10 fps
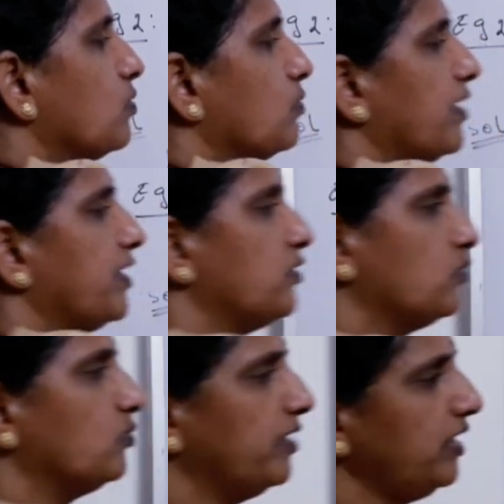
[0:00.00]

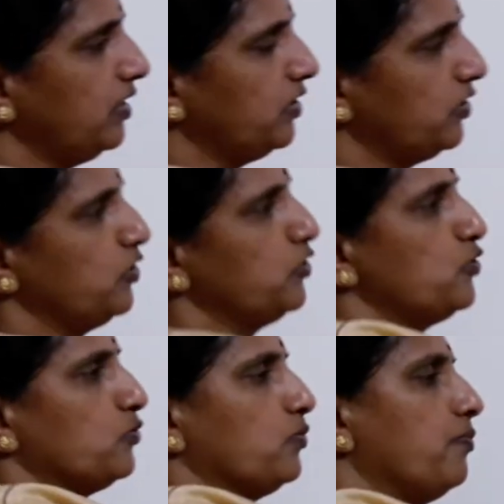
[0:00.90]
y2 by
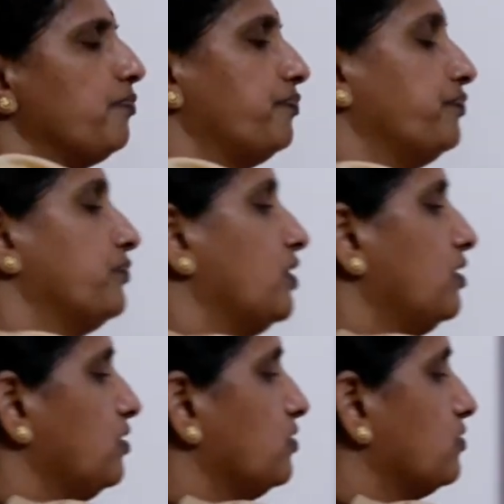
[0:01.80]
2.
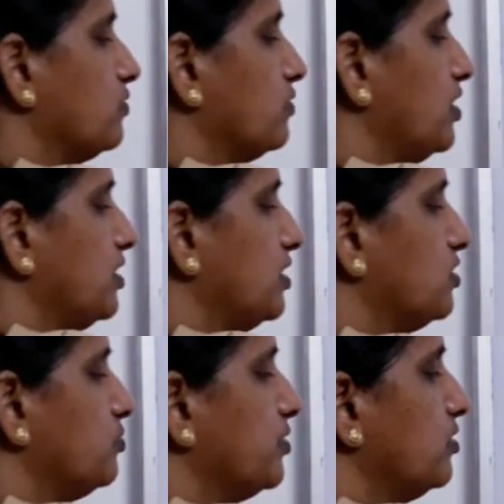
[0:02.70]
So that
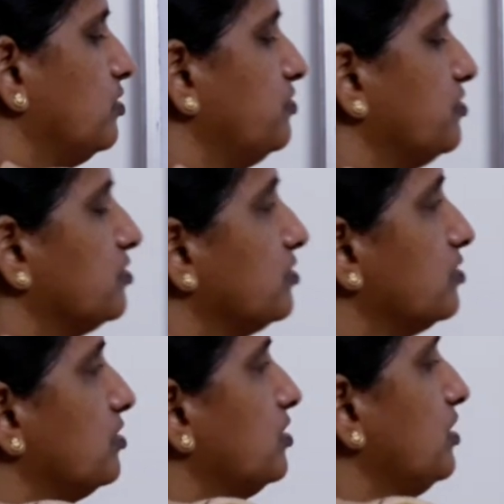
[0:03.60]
is p of
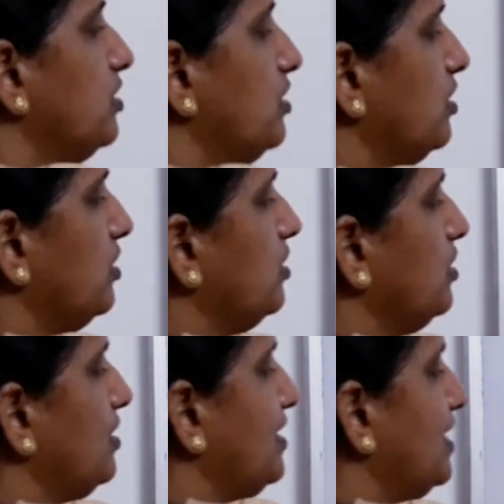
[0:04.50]

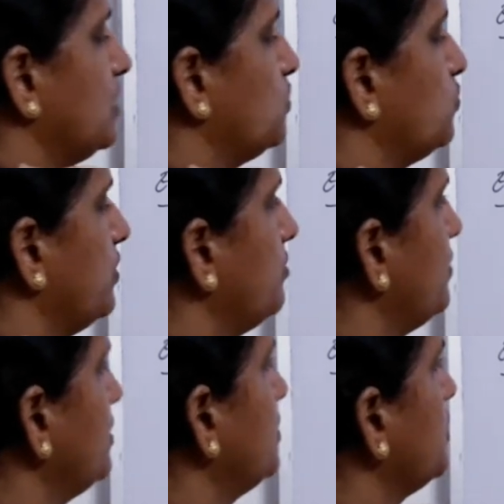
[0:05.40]
x1
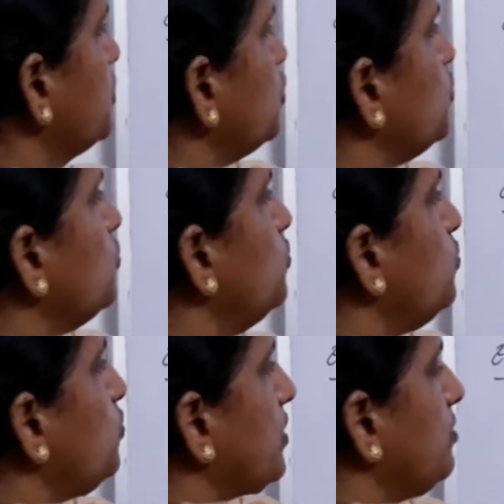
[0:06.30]
plus
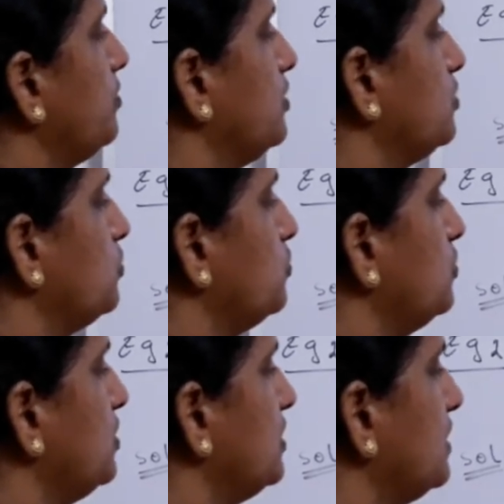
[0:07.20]
x2, 1 plus 2
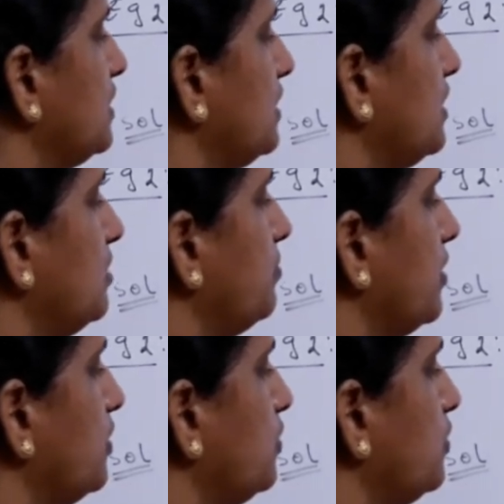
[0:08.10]
is 3 by